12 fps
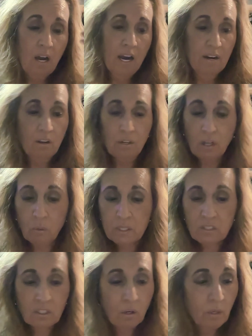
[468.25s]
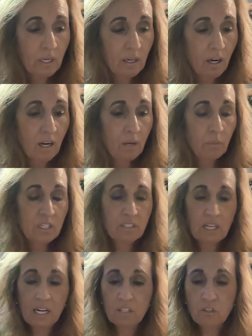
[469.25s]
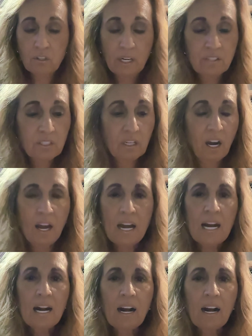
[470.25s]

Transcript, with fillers: I don't know what's going on. We just got to trust God.